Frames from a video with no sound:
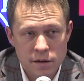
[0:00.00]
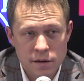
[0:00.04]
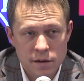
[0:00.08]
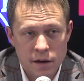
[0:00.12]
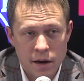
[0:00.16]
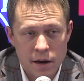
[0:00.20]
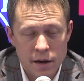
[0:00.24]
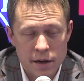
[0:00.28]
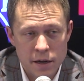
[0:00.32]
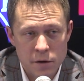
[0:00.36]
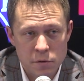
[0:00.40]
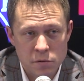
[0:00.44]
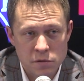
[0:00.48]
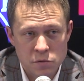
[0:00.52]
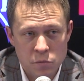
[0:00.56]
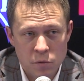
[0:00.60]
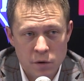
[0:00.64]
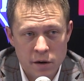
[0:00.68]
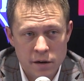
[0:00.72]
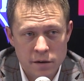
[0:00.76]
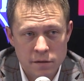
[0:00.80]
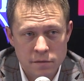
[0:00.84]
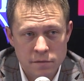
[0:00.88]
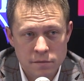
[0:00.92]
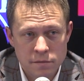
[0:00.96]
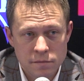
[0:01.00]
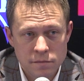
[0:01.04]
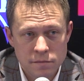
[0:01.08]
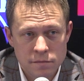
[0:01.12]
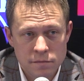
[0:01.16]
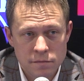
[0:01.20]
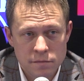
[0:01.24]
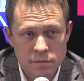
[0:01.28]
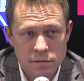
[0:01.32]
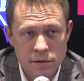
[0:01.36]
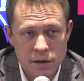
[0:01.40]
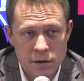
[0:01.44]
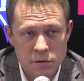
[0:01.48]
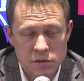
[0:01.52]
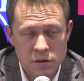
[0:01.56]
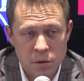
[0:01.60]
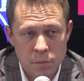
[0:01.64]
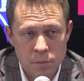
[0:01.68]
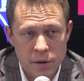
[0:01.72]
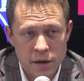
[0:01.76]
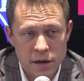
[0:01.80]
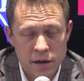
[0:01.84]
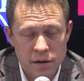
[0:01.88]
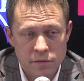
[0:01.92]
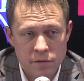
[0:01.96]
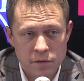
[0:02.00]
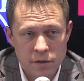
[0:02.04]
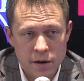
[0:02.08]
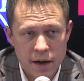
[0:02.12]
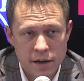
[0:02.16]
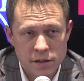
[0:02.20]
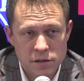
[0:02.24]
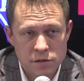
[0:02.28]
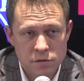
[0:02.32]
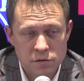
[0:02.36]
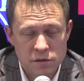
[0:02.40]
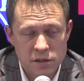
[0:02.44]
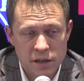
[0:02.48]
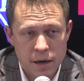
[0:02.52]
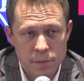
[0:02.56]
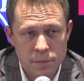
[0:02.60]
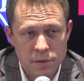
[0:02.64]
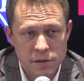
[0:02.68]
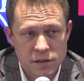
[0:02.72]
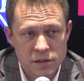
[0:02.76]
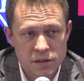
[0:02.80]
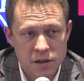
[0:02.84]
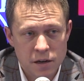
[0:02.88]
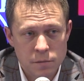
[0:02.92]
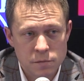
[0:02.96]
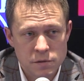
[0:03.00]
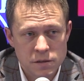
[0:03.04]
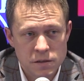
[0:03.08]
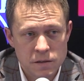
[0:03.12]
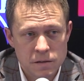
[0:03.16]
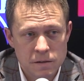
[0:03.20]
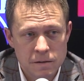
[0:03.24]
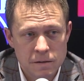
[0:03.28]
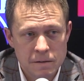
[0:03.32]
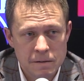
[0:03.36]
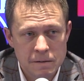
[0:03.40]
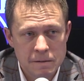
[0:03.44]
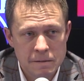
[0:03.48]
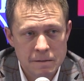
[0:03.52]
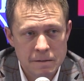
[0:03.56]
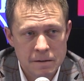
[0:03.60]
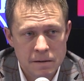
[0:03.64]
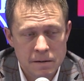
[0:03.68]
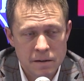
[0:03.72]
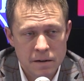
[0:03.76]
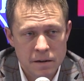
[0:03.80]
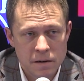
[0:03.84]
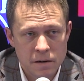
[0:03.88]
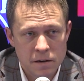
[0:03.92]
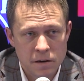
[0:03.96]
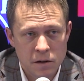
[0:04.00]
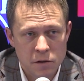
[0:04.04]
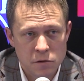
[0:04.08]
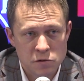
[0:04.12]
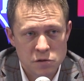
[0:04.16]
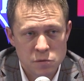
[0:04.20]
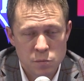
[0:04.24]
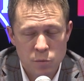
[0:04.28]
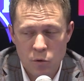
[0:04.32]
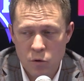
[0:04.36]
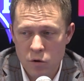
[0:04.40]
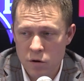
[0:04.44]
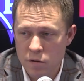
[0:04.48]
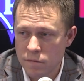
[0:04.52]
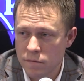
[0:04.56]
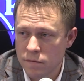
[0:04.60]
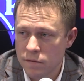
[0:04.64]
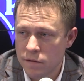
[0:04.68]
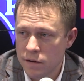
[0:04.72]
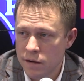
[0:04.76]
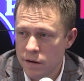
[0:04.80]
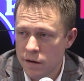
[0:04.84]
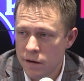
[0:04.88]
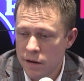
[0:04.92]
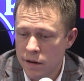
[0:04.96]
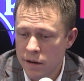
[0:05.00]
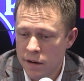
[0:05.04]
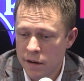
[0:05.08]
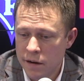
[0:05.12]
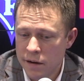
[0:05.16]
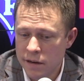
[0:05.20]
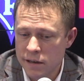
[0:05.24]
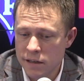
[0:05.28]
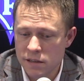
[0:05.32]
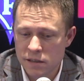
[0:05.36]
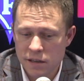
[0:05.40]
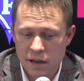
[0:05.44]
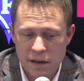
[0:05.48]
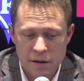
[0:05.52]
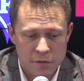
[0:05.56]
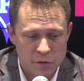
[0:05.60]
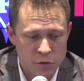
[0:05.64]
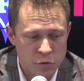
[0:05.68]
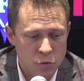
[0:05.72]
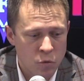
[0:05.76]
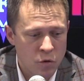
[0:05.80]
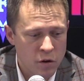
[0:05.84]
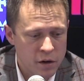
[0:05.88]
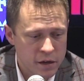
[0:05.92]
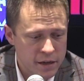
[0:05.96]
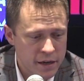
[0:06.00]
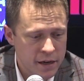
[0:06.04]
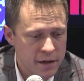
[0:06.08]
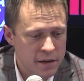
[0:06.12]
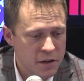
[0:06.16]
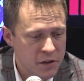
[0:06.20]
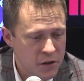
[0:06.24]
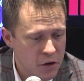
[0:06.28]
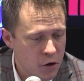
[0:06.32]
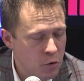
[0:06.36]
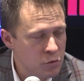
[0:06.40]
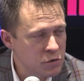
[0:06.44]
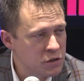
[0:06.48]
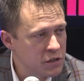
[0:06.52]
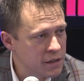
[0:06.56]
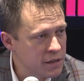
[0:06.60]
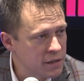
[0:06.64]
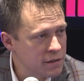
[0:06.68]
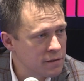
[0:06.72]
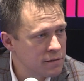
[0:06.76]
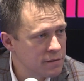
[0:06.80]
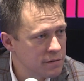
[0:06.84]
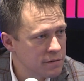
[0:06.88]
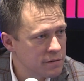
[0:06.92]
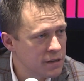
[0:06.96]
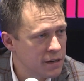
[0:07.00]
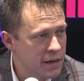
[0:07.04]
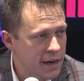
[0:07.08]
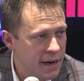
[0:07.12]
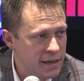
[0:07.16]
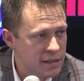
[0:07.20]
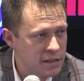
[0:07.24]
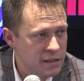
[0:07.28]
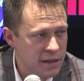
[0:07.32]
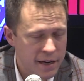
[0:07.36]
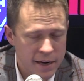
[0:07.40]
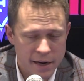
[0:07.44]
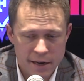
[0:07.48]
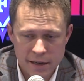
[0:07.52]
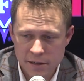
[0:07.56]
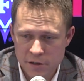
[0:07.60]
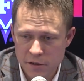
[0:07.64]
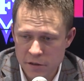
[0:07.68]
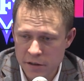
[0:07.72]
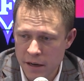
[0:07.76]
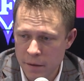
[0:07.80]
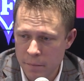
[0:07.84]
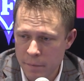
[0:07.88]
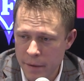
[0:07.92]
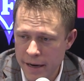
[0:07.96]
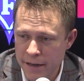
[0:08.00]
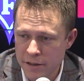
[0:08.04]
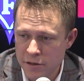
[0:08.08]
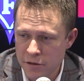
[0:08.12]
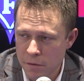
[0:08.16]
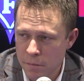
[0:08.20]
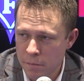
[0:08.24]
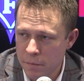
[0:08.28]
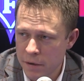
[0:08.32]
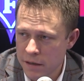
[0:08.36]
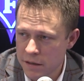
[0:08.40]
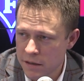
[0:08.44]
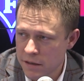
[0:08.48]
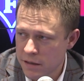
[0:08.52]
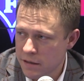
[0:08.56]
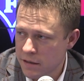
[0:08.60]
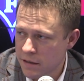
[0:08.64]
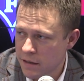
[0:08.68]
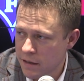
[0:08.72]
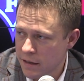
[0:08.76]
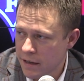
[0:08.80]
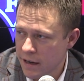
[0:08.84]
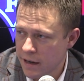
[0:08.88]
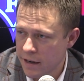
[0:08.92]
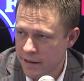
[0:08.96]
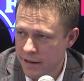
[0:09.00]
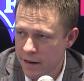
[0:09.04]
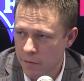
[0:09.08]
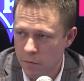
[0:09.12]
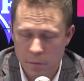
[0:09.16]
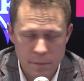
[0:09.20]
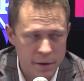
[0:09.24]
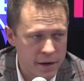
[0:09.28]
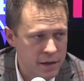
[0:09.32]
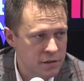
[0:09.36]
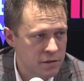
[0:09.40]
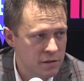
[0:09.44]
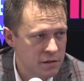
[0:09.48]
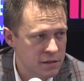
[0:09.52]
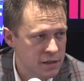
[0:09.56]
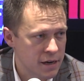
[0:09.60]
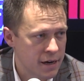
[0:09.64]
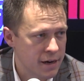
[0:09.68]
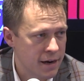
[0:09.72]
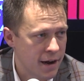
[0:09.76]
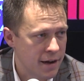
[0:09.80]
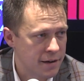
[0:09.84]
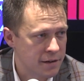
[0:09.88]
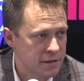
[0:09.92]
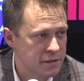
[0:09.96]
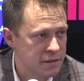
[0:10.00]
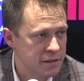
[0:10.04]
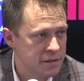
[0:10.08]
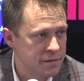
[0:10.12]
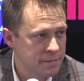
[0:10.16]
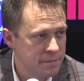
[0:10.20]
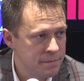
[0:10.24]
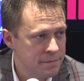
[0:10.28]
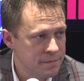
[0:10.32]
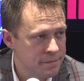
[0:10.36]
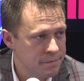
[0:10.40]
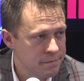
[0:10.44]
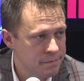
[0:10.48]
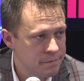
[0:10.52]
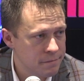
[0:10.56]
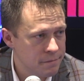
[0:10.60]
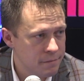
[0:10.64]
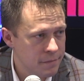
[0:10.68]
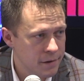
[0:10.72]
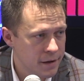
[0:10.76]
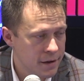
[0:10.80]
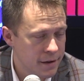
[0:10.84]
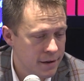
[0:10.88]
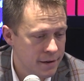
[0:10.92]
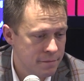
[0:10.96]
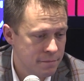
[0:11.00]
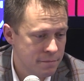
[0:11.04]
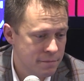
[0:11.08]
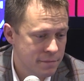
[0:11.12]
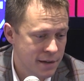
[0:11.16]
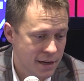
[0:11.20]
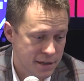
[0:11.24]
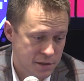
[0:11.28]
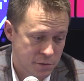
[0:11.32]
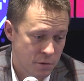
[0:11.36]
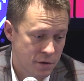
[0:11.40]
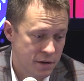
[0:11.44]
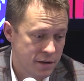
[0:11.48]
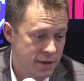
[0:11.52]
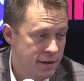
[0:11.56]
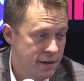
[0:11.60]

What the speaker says: and he was competing for national championships in another sport. He said, if you want to get into coaching today's age, you need a major in business and get a double major in psychology. And that's what it